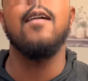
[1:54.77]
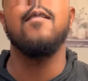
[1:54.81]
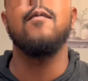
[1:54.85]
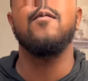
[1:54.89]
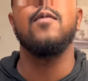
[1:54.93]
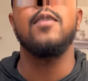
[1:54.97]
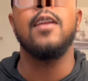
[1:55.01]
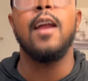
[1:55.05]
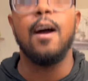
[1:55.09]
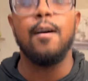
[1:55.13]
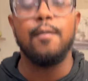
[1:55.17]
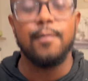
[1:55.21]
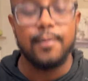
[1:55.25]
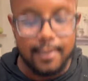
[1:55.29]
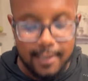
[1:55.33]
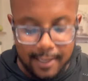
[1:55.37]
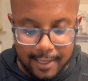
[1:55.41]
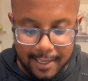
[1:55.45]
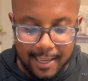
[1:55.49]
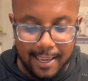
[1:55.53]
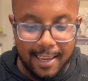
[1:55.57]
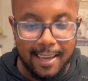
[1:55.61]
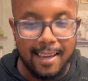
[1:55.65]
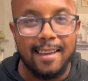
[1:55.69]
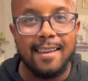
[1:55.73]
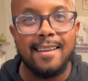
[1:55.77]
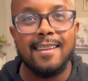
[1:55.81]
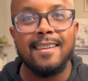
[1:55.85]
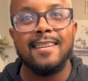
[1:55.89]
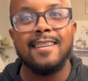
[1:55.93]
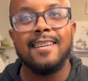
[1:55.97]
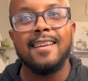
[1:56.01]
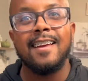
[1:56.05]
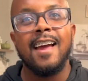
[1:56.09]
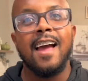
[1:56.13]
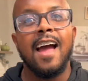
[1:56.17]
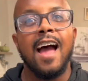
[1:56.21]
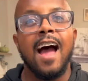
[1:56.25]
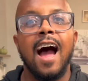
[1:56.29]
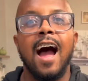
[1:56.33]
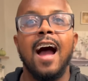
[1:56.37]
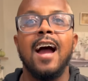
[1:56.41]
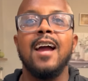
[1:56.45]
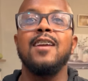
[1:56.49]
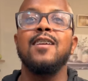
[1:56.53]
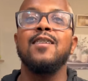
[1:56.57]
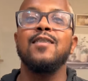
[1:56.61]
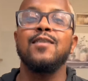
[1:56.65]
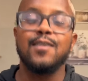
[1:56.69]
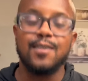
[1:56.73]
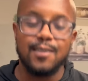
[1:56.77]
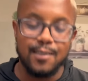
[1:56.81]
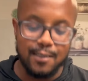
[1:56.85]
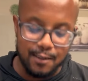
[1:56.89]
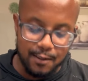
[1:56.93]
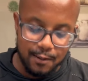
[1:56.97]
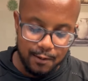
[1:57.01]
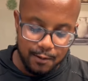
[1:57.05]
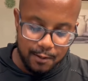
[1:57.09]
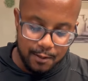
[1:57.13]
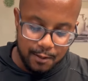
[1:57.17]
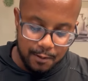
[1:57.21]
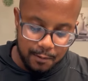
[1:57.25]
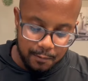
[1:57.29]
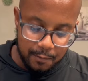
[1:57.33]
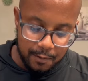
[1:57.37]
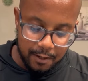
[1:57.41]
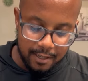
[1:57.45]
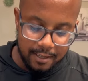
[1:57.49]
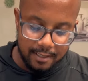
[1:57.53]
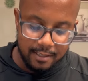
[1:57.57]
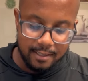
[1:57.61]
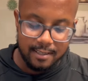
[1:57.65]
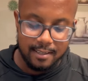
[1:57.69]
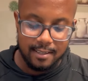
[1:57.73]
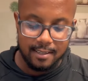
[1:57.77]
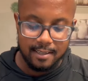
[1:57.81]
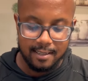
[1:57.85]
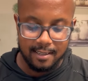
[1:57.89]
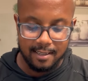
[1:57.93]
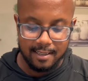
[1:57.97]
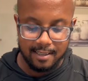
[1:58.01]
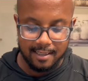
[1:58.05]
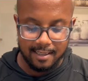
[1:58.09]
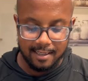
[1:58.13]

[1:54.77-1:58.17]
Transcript: When I was a kid, I used to use ones.